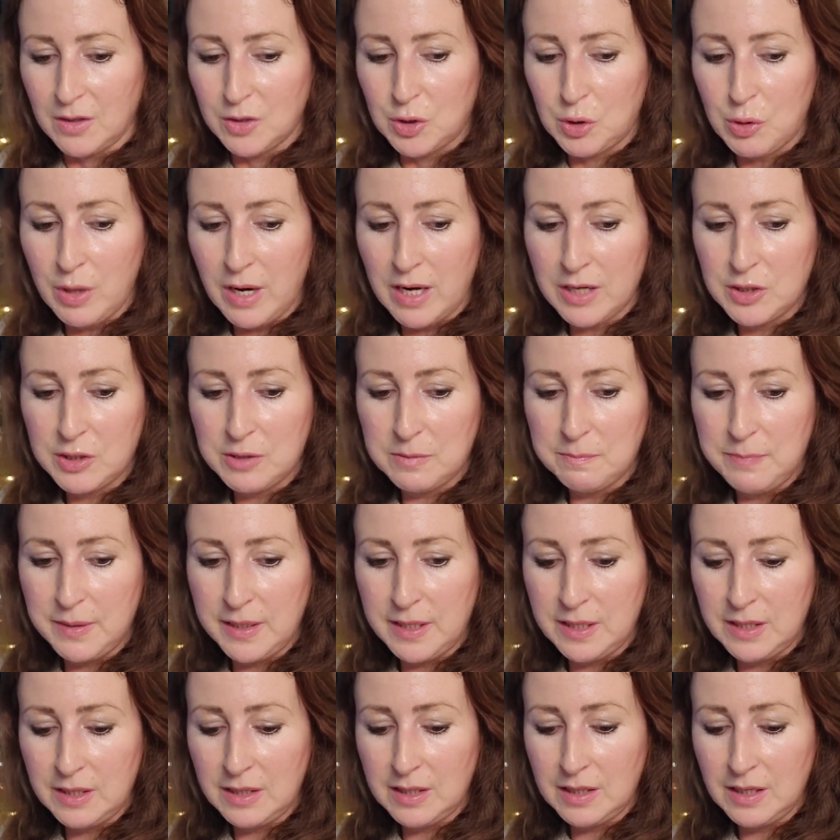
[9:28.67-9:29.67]
try to
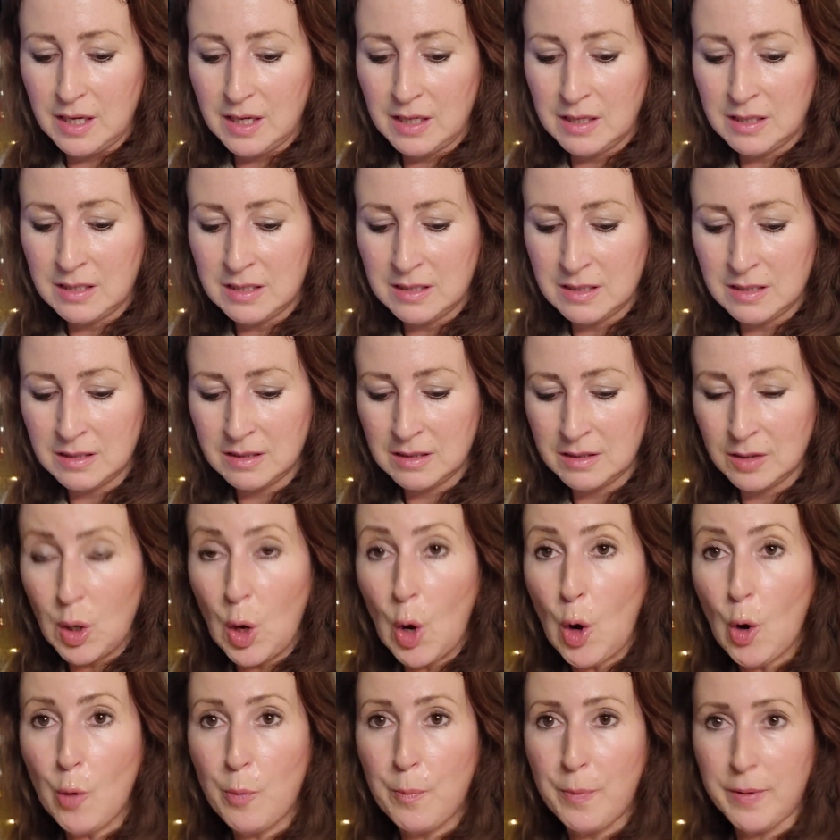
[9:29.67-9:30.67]
be
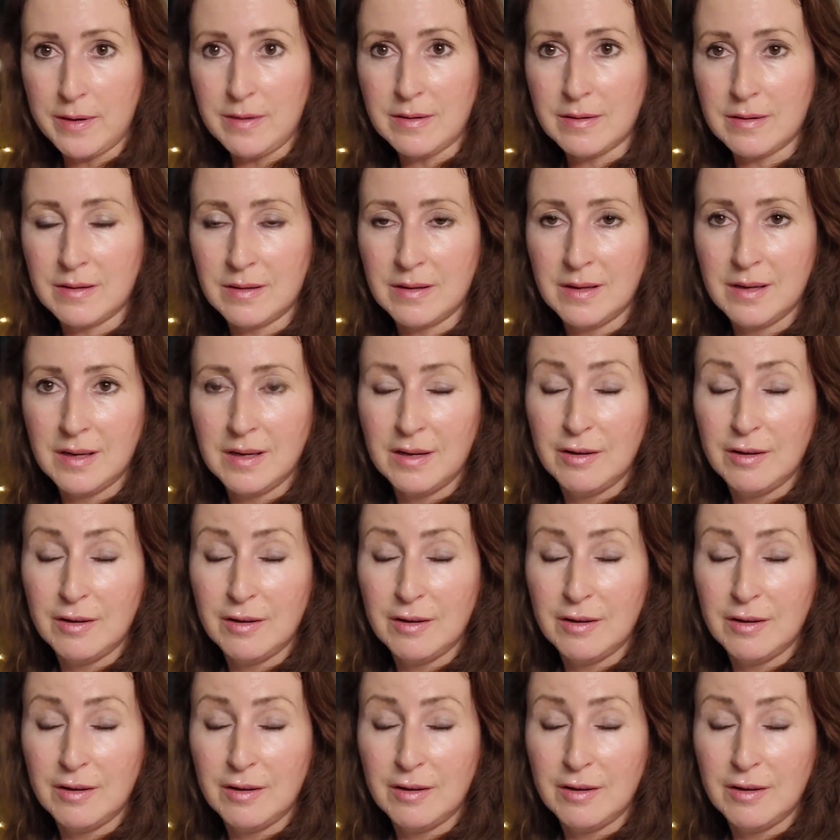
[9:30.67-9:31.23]
open,